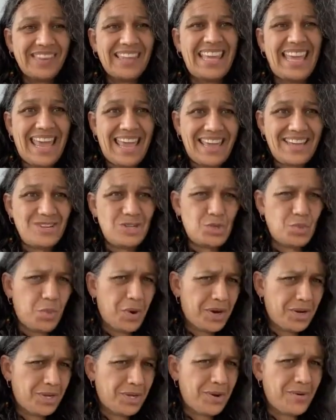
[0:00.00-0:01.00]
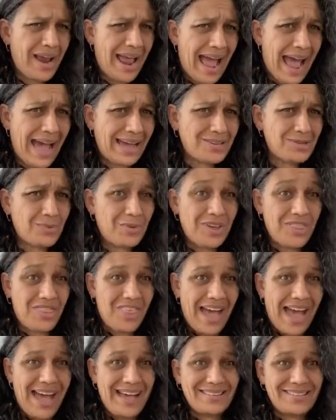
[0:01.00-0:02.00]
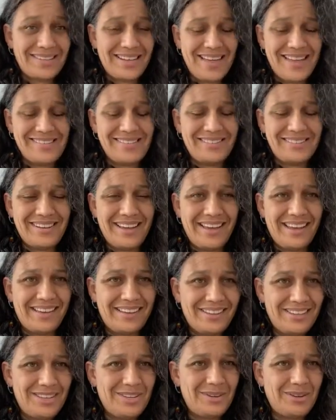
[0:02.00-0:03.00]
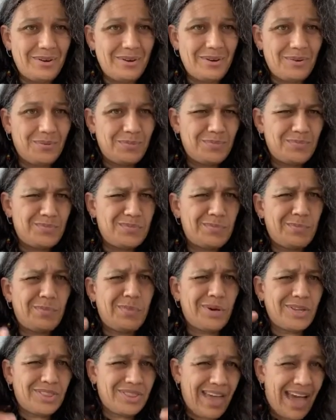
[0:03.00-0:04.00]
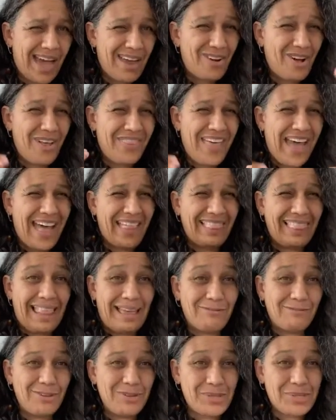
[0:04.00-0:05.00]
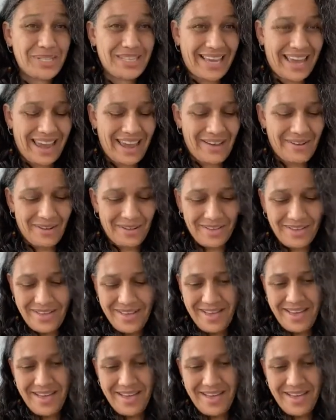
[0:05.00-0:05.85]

gauge where you're at with that and, you know, put that on that level scale.